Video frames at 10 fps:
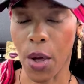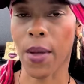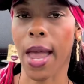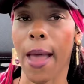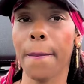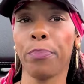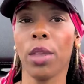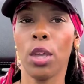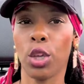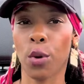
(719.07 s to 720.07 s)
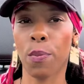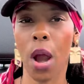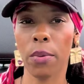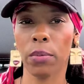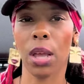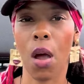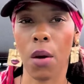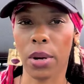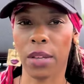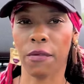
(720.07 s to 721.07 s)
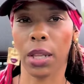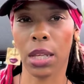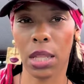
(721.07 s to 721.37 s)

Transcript: okay? You're probably already feeling